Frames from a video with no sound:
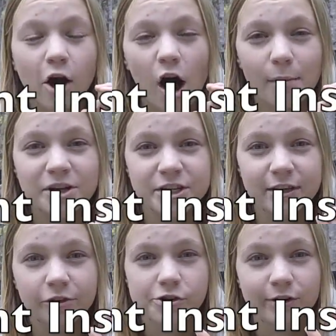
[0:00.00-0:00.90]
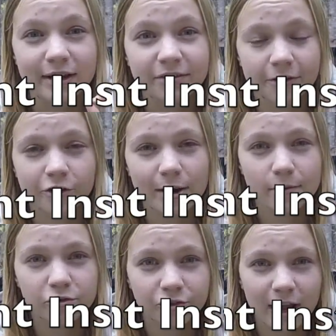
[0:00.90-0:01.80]
comment either your Instagram
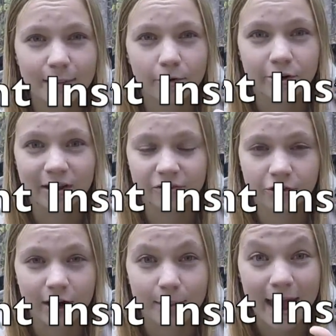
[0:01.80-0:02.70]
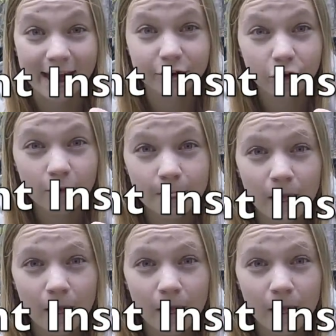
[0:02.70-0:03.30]
username or your Instagram handle,